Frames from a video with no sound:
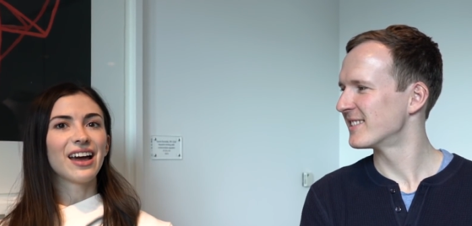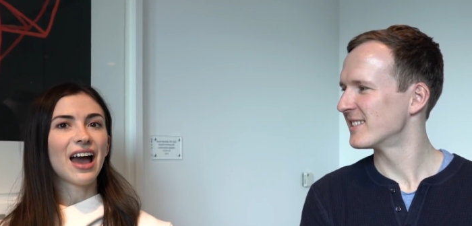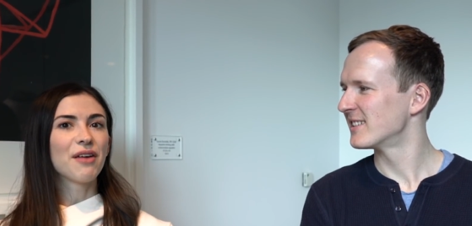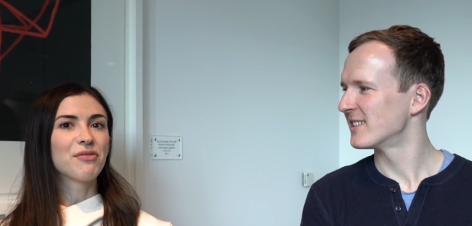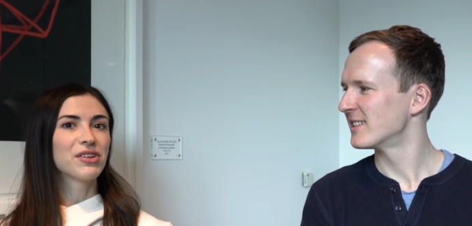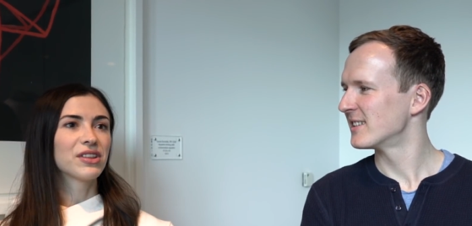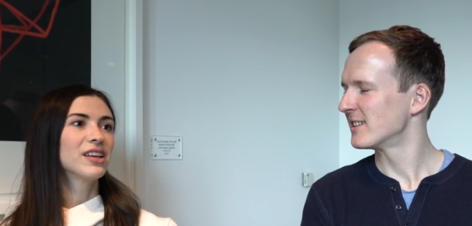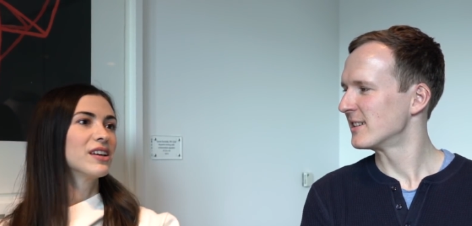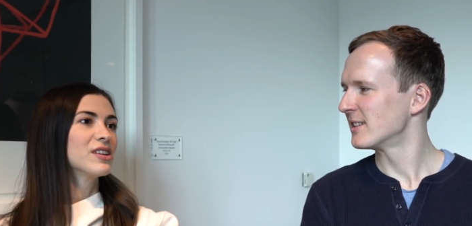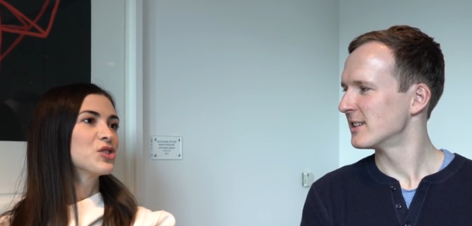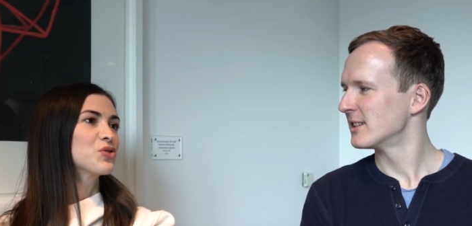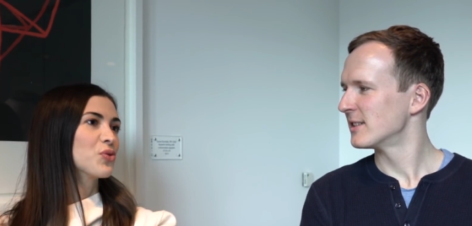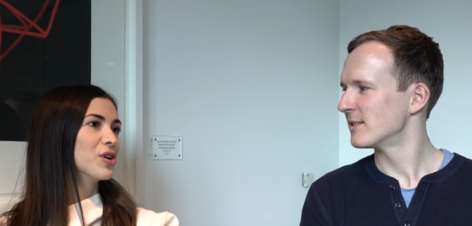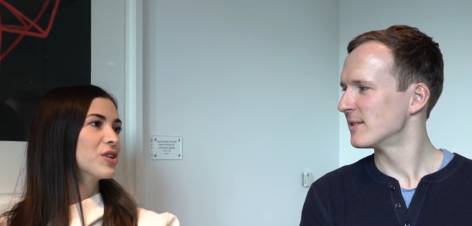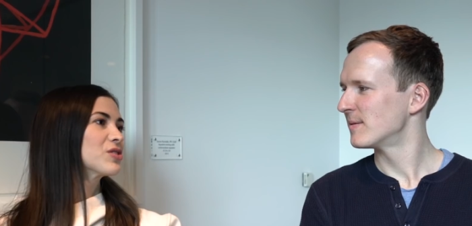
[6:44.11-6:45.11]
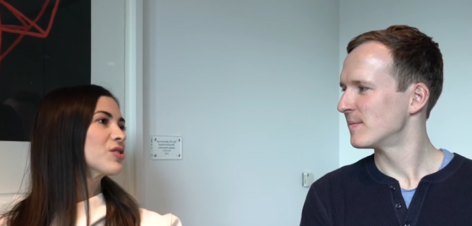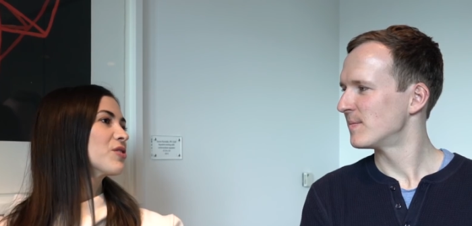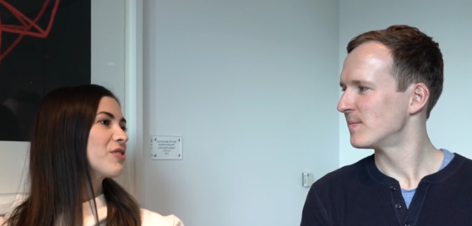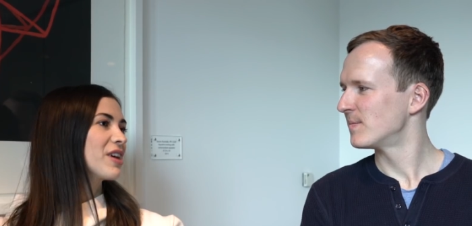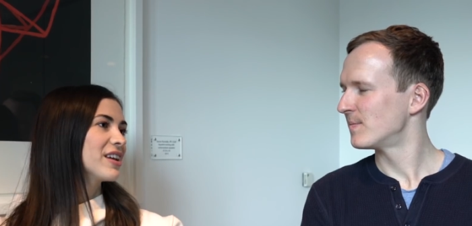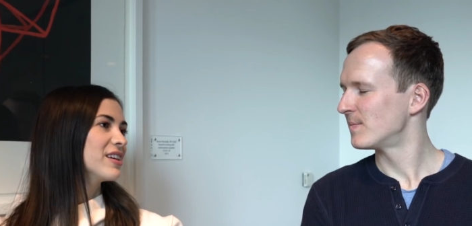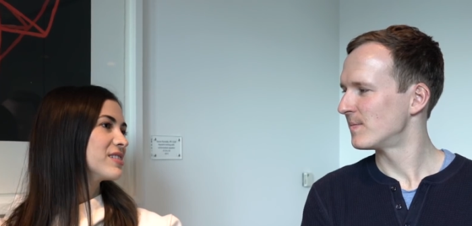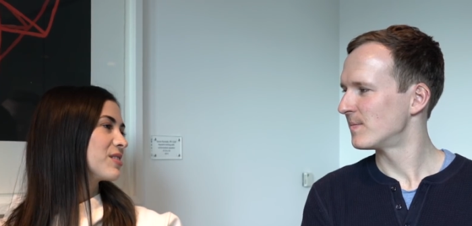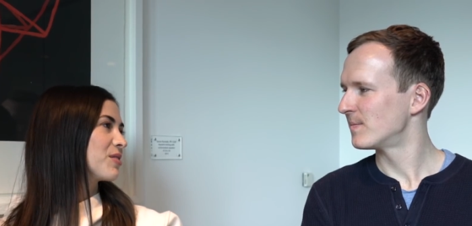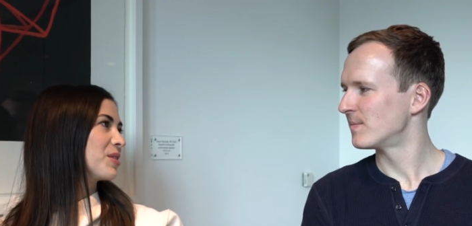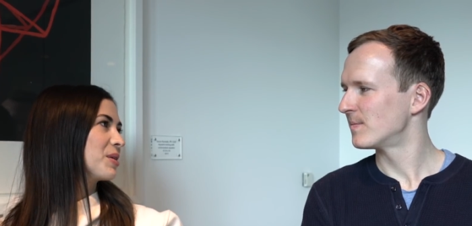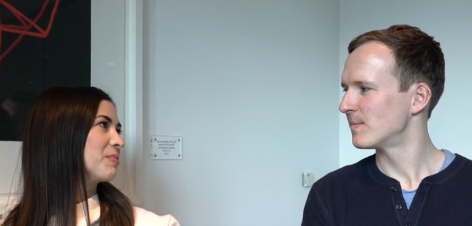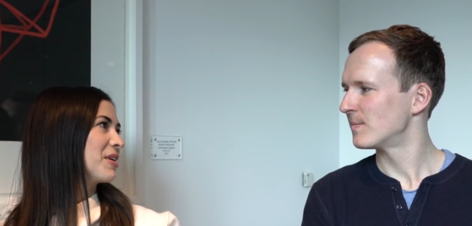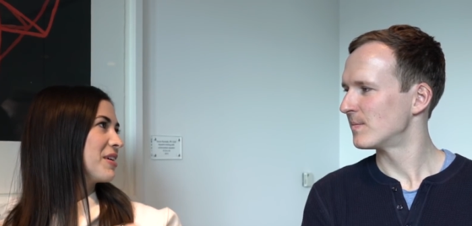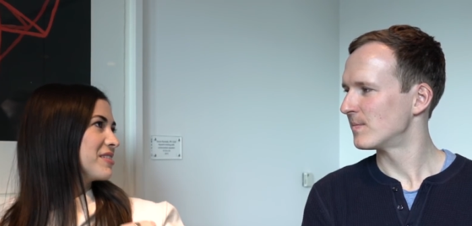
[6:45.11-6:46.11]
Speaker 1: everything is ruined already, so
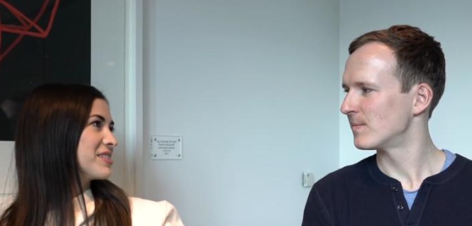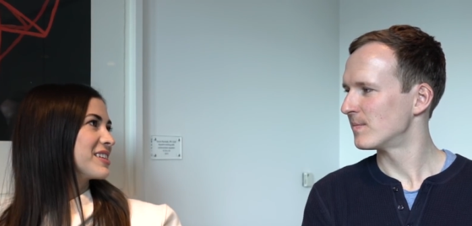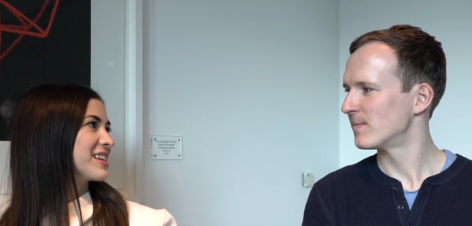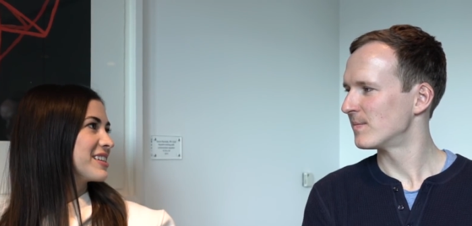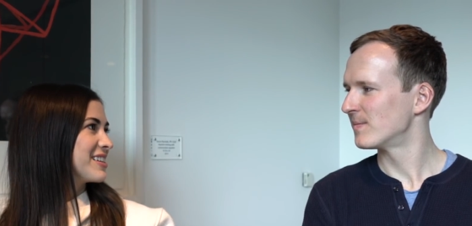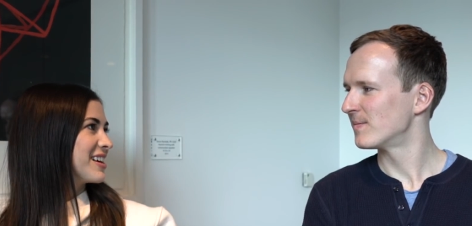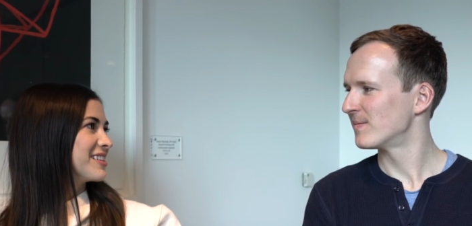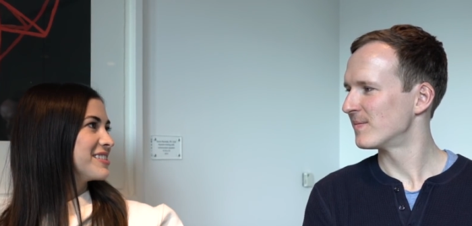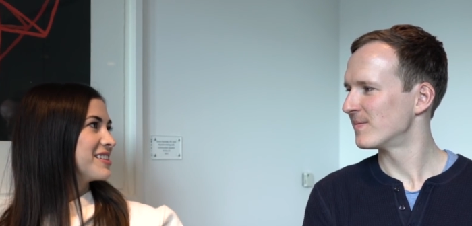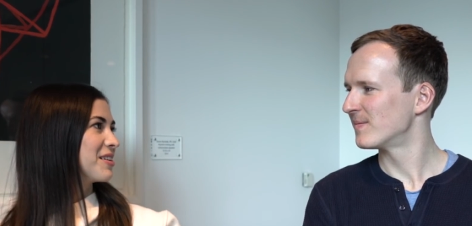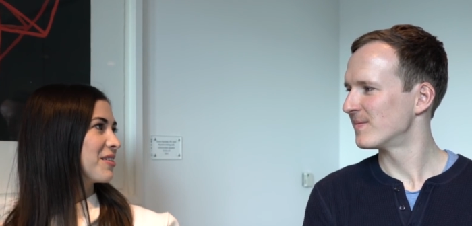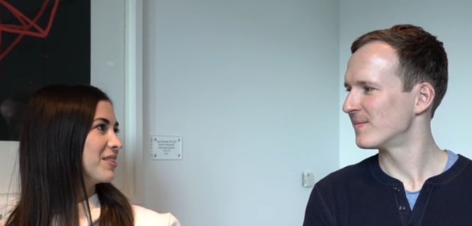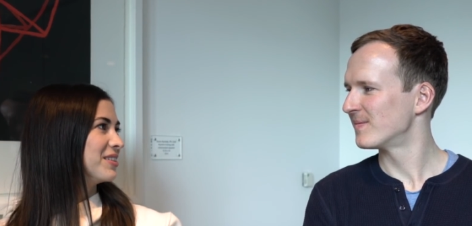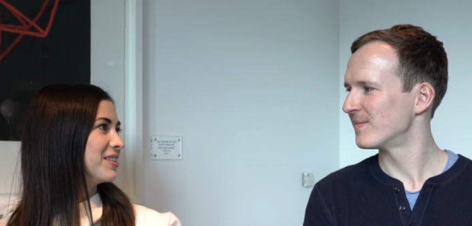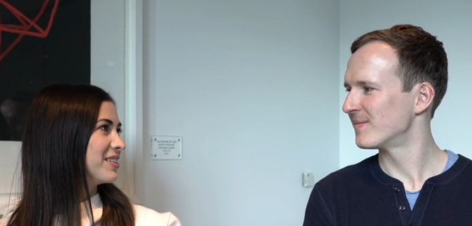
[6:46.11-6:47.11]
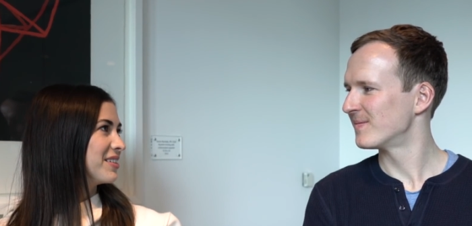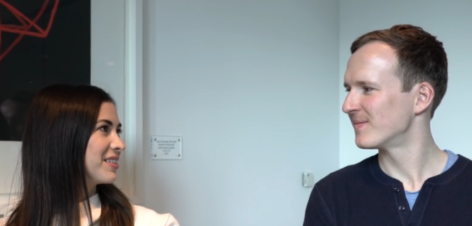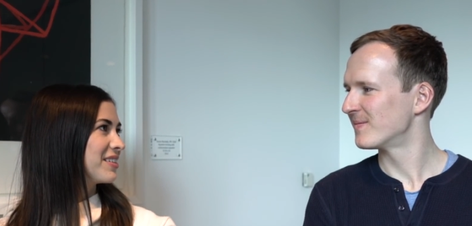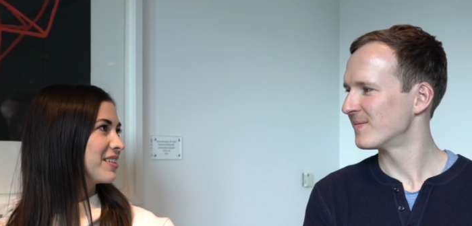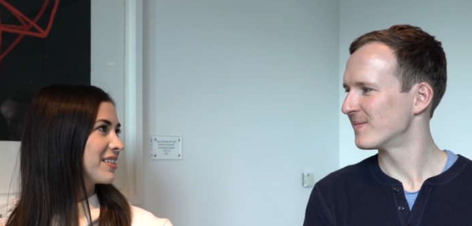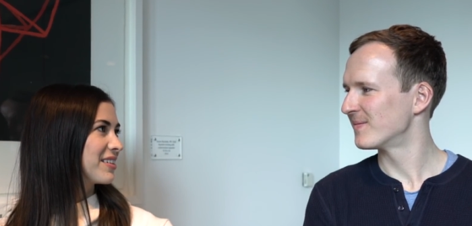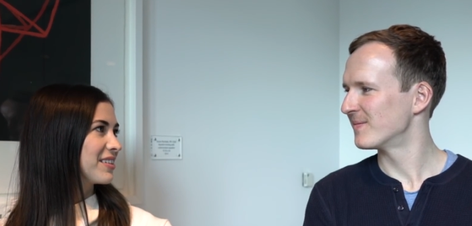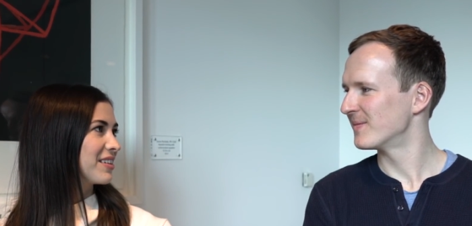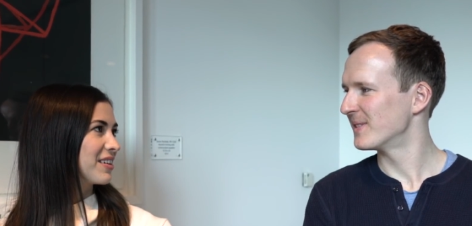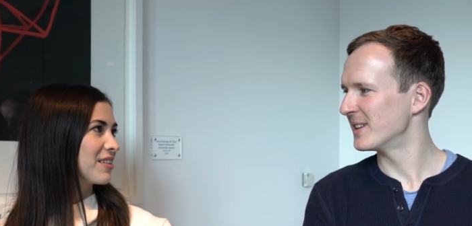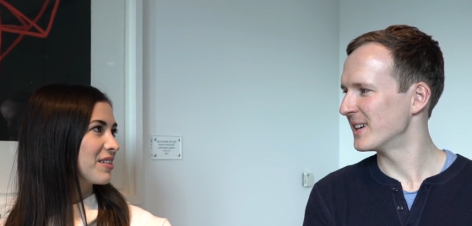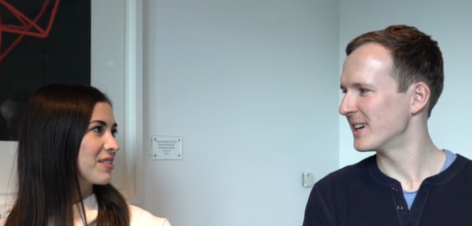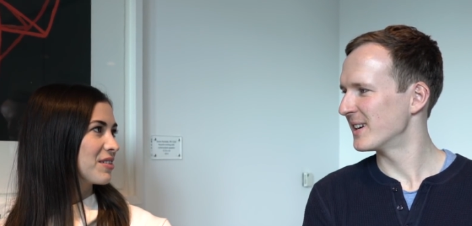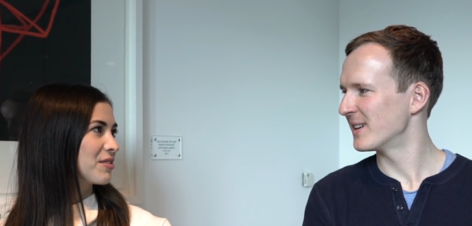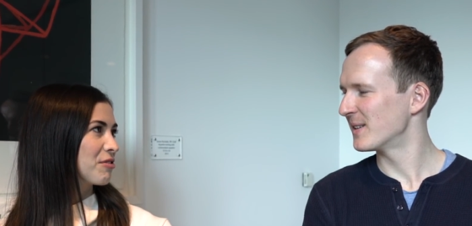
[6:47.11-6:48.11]
the bear is like dancing on the,
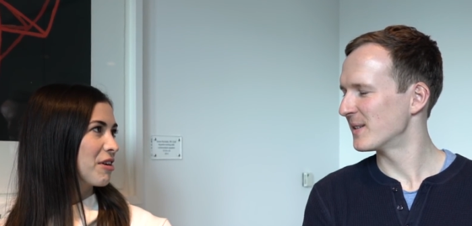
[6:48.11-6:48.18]
the